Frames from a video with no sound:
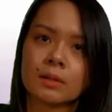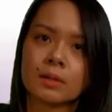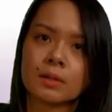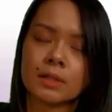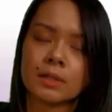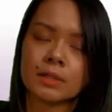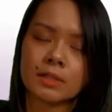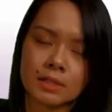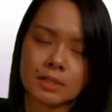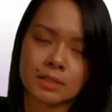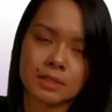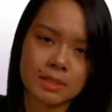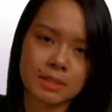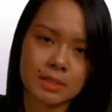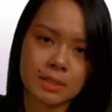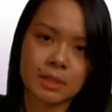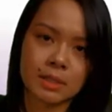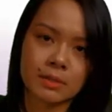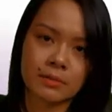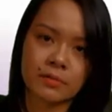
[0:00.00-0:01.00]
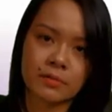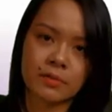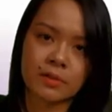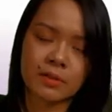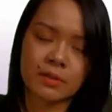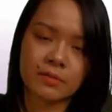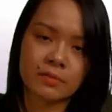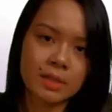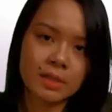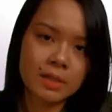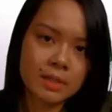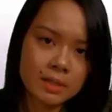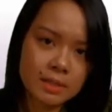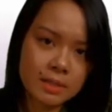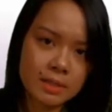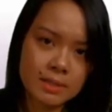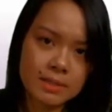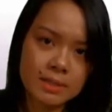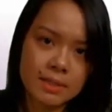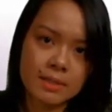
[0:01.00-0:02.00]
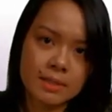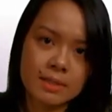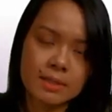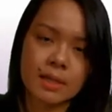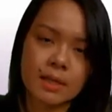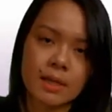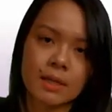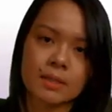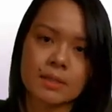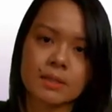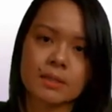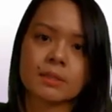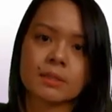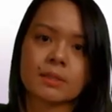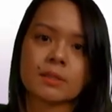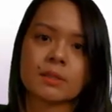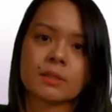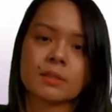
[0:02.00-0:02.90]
injections are forgiving in the sense that